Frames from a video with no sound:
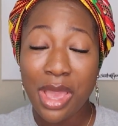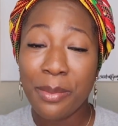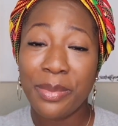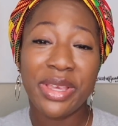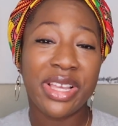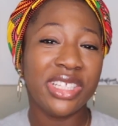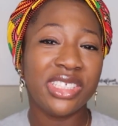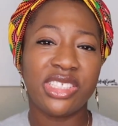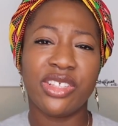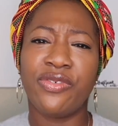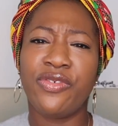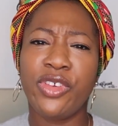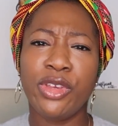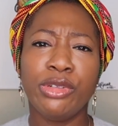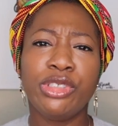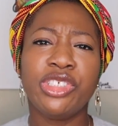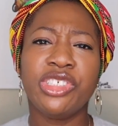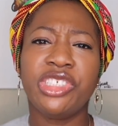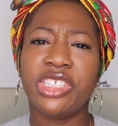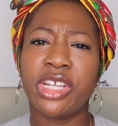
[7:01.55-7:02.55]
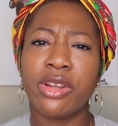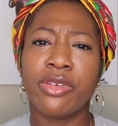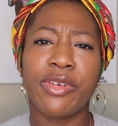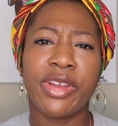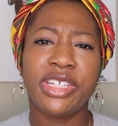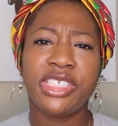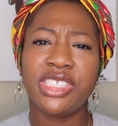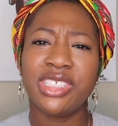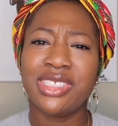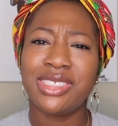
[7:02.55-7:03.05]
Because the future
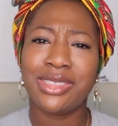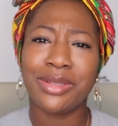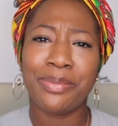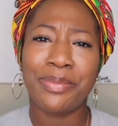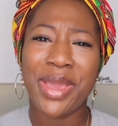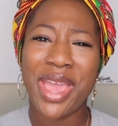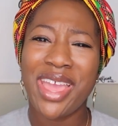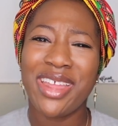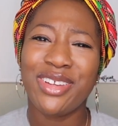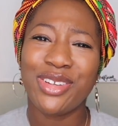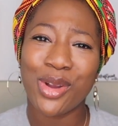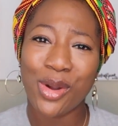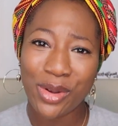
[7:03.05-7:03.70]
generations depend